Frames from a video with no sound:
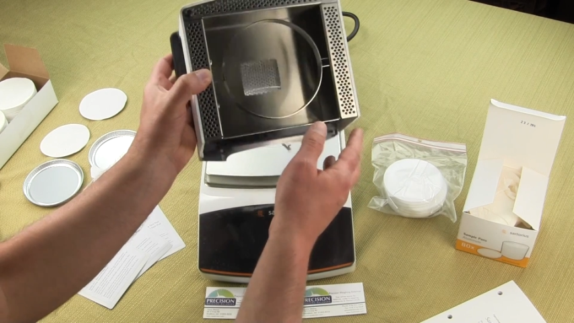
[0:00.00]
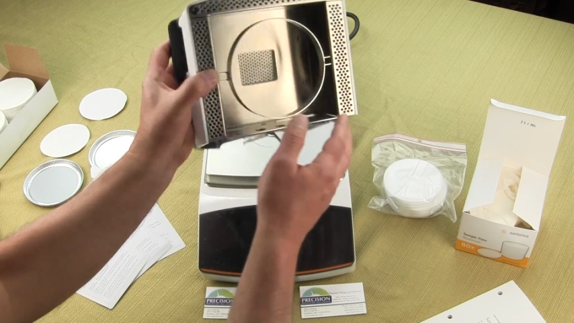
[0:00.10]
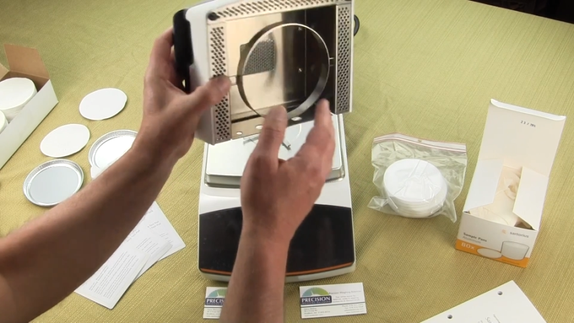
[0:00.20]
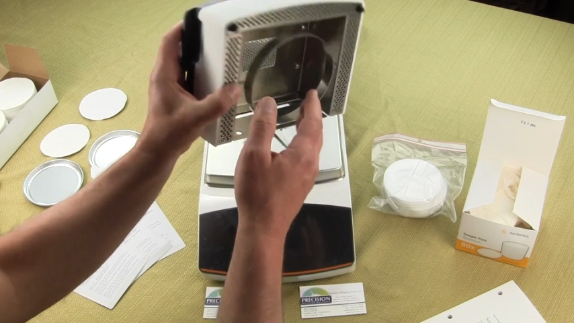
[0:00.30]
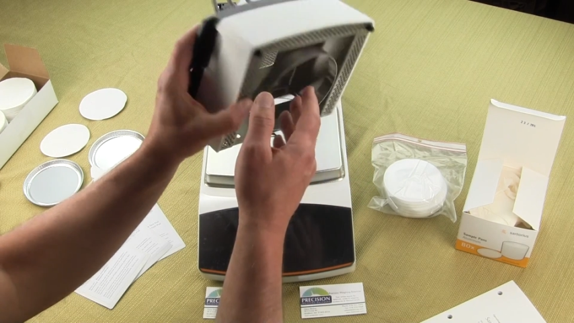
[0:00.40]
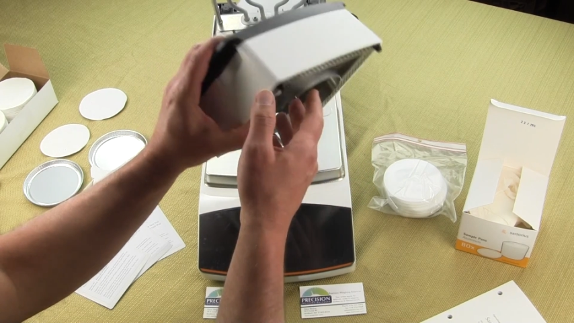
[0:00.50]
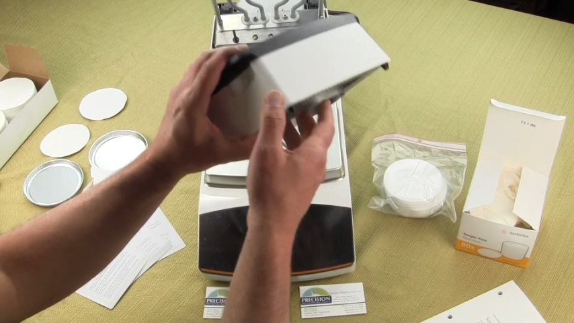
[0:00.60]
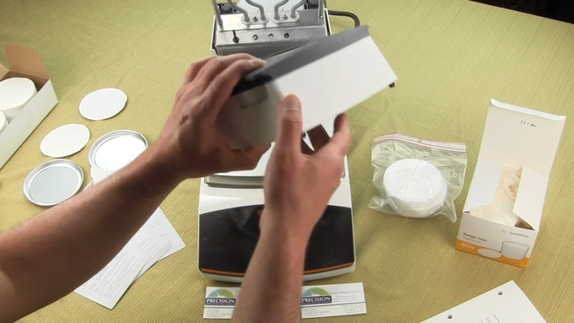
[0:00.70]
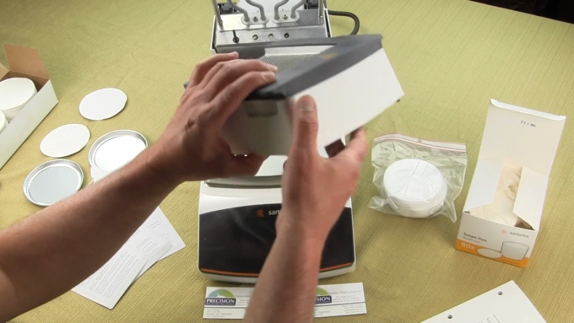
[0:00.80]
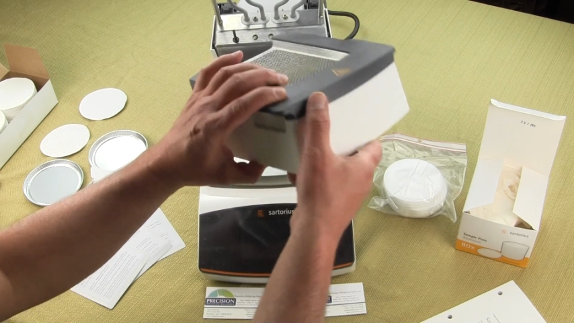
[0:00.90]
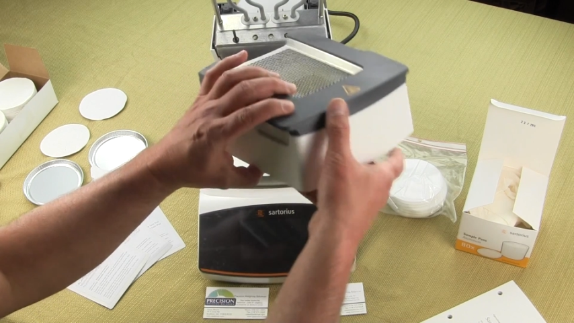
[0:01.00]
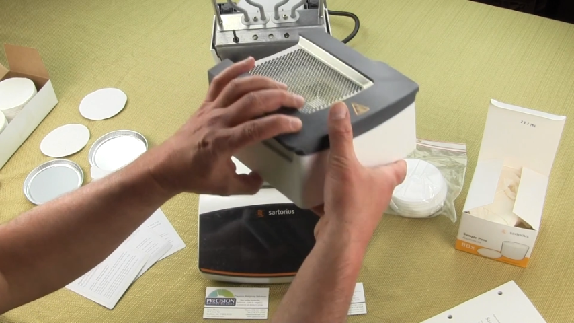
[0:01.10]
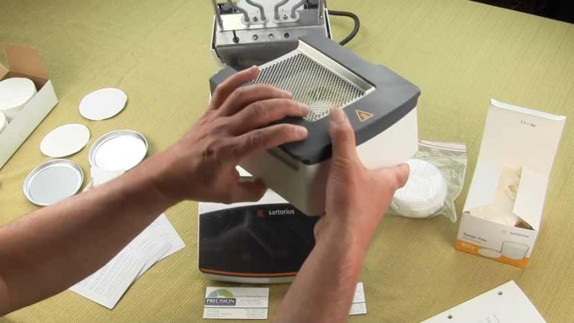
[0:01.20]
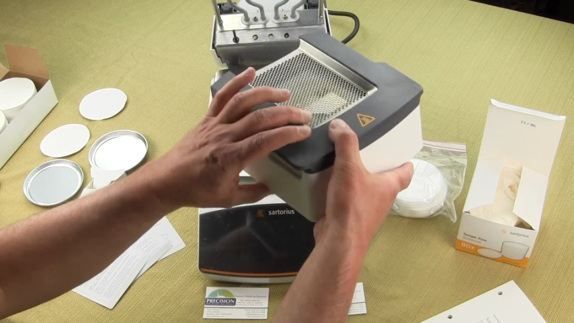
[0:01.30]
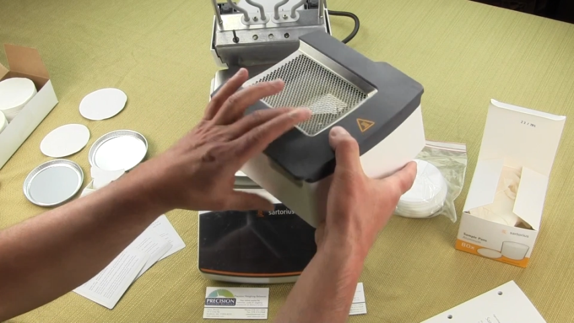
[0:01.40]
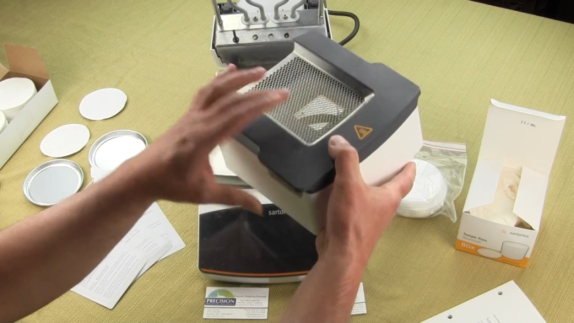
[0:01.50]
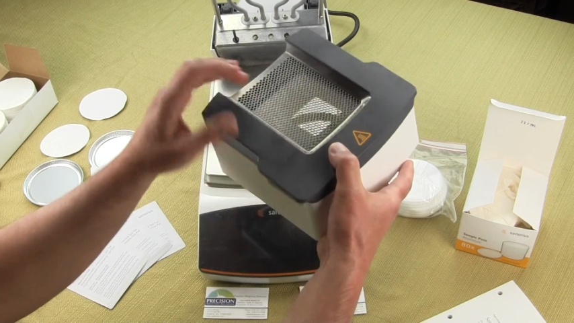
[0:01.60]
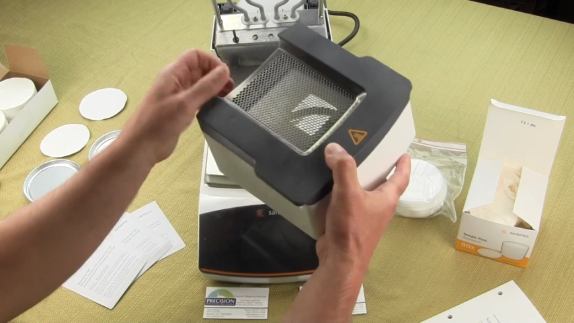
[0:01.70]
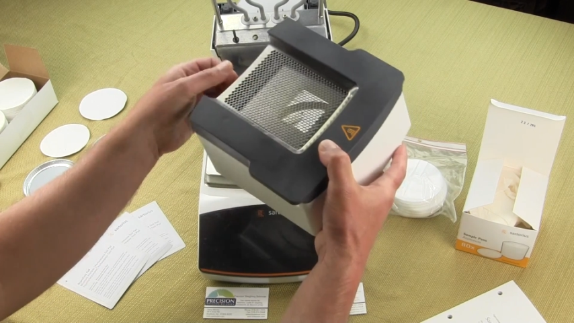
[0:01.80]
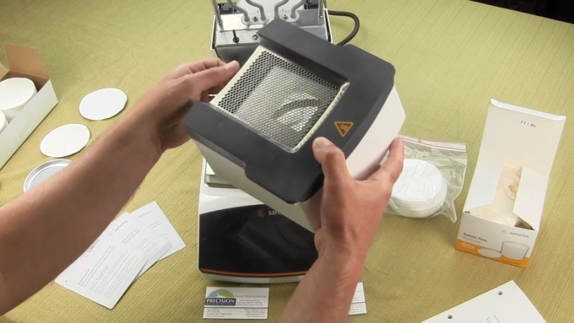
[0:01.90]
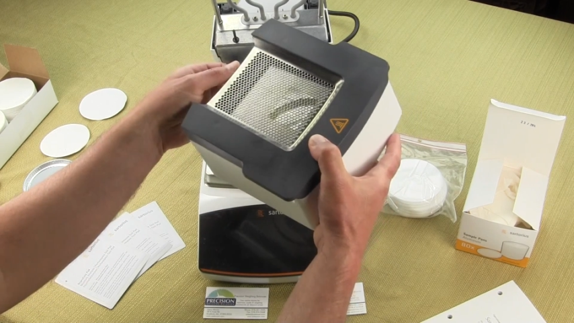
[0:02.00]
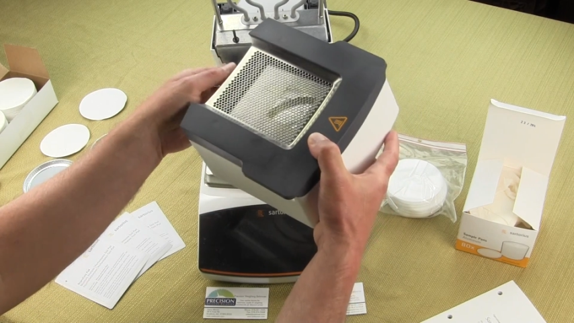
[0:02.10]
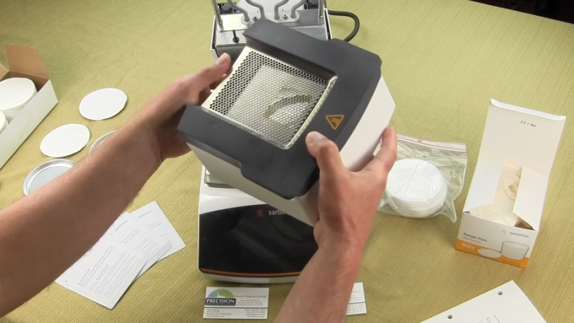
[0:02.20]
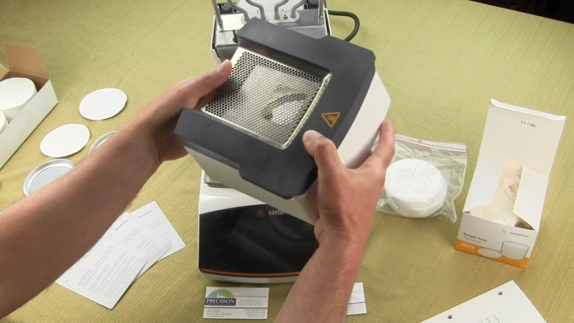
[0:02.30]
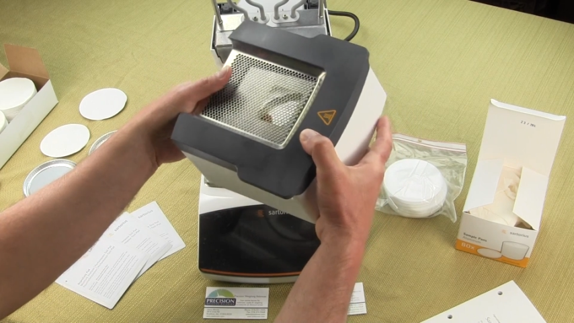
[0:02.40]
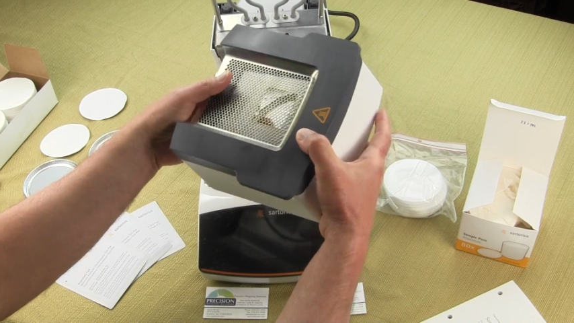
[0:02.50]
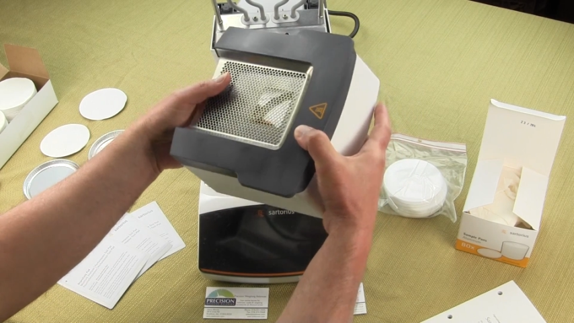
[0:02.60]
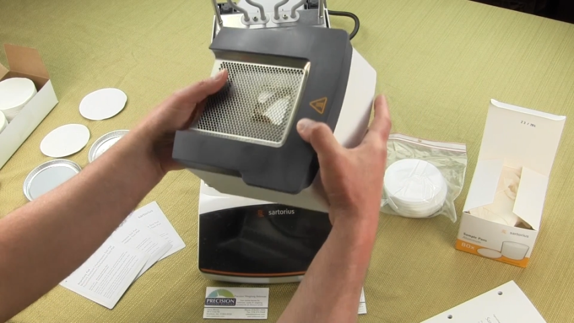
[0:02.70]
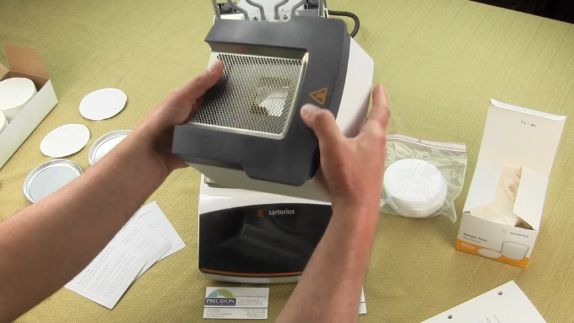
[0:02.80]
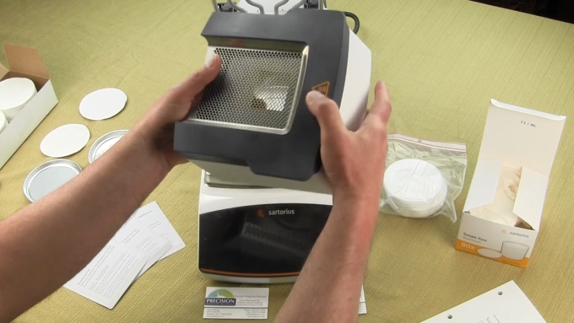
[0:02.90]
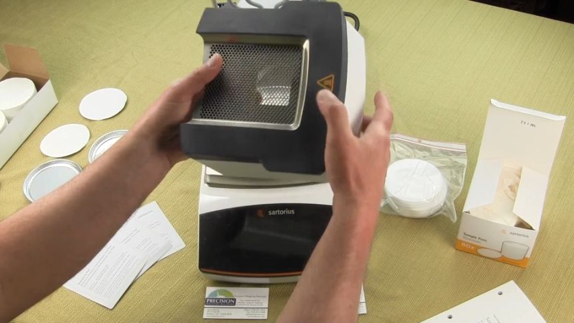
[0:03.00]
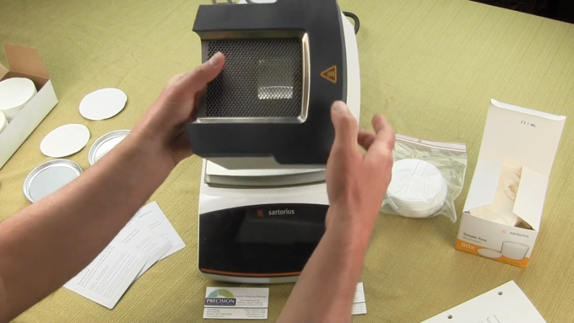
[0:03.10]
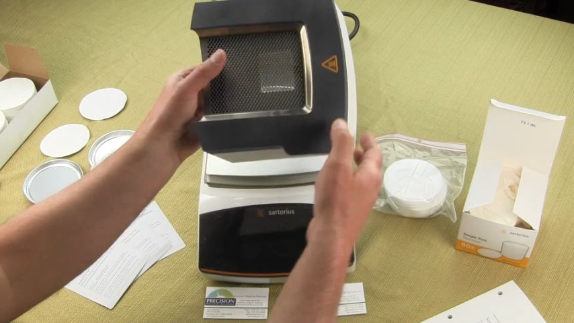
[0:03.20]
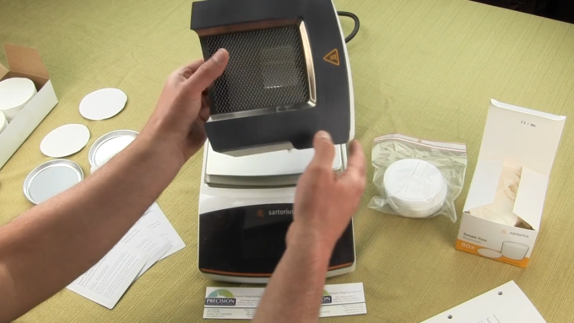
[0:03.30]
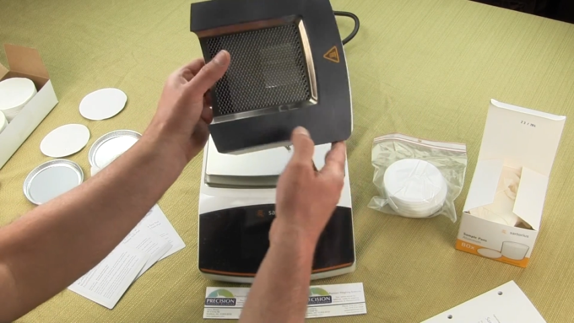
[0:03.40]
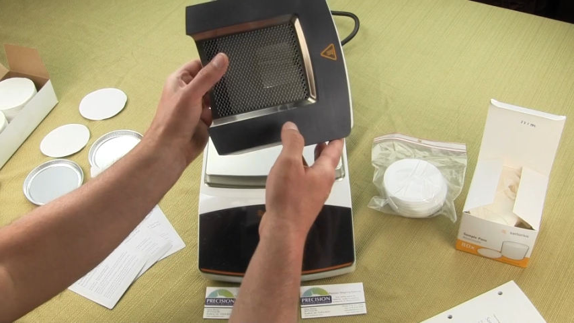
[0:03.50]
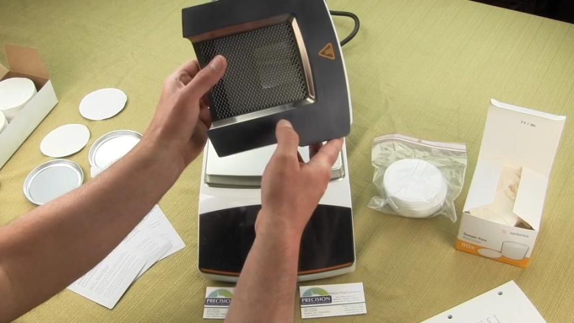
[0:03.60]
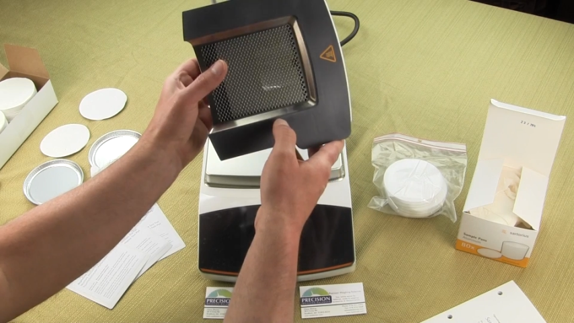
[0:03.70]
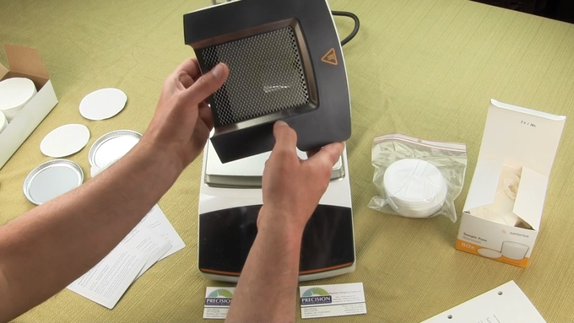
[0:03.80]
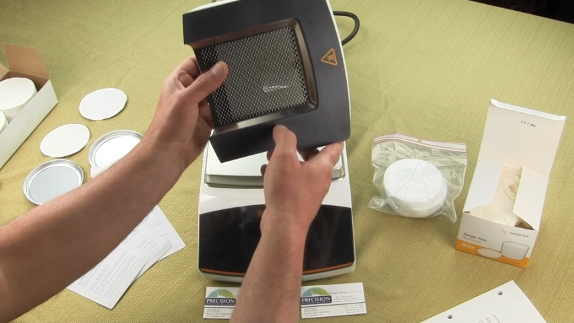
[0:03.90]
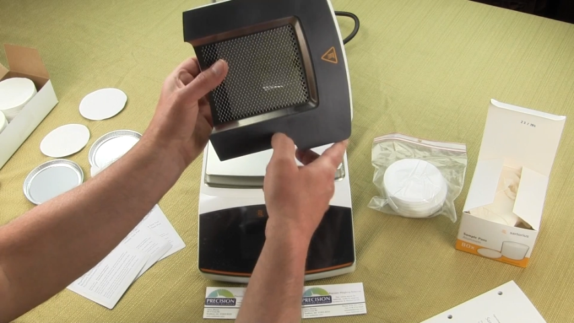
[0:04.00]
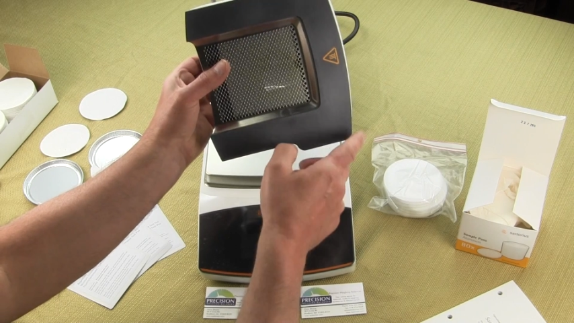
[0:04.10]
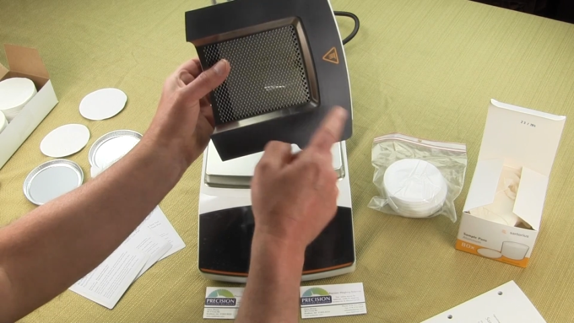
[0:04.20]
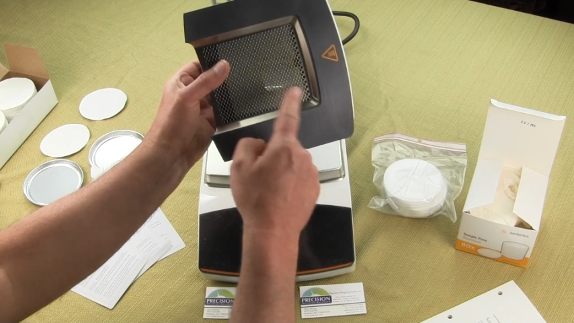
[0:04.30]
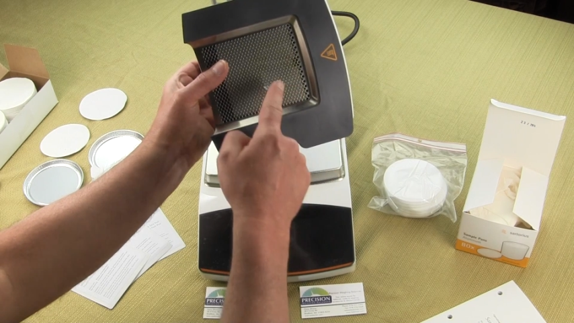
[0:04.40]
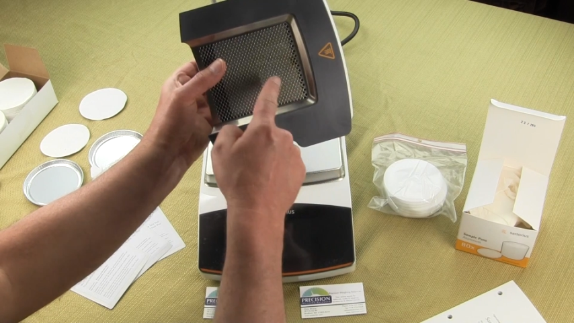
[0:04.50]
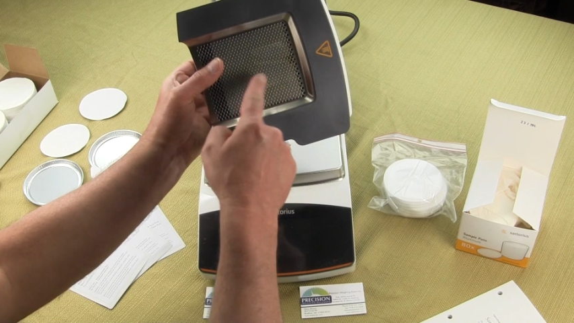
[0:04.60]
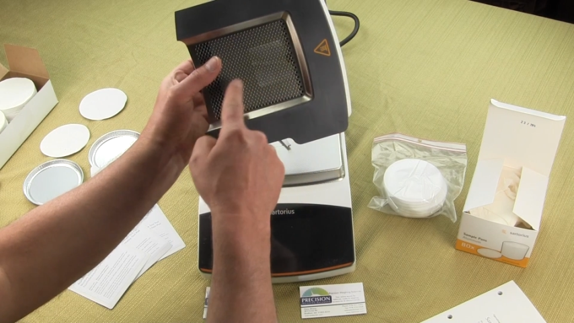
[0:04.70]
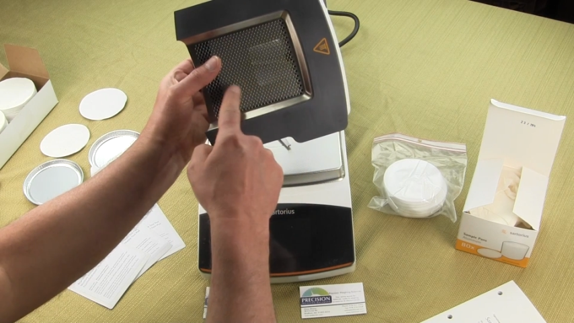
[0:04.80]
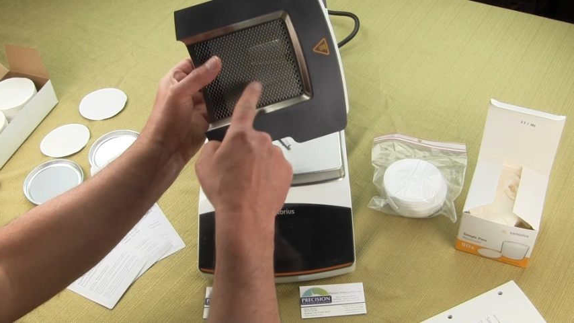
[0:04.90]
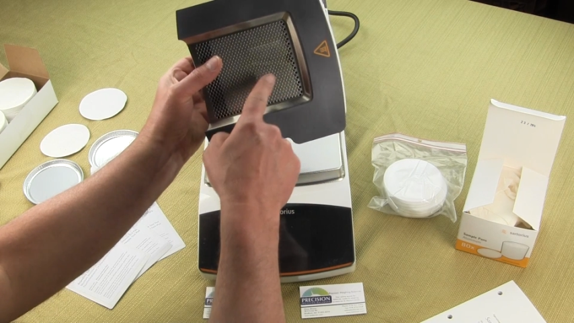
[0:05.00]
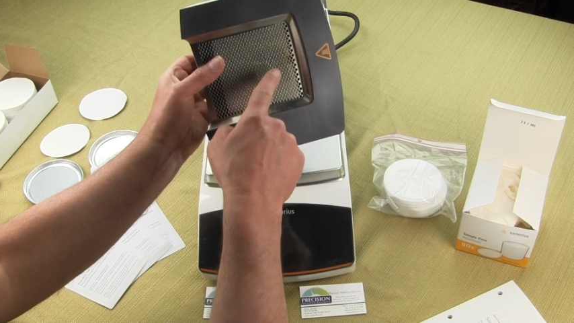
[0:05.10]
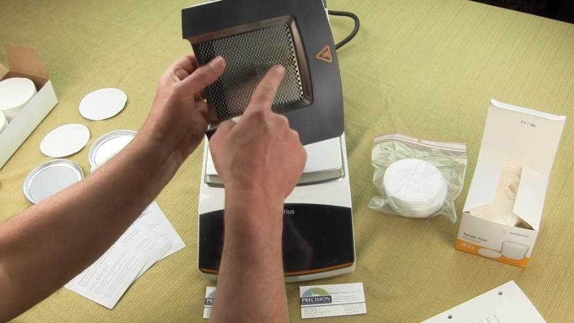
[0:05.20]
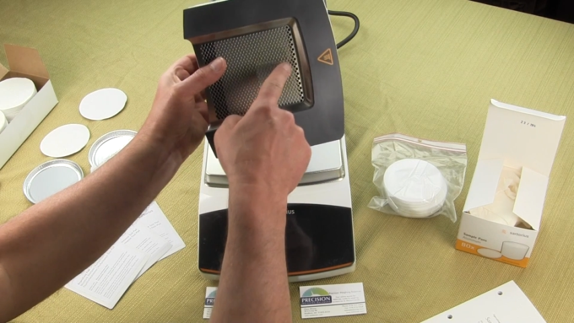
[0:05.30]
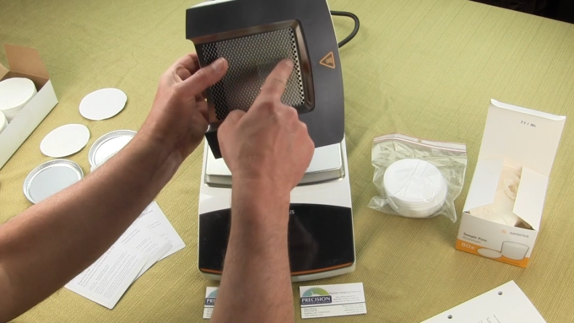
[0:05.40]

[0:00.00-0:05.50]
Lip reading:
[unreadable: no face in view]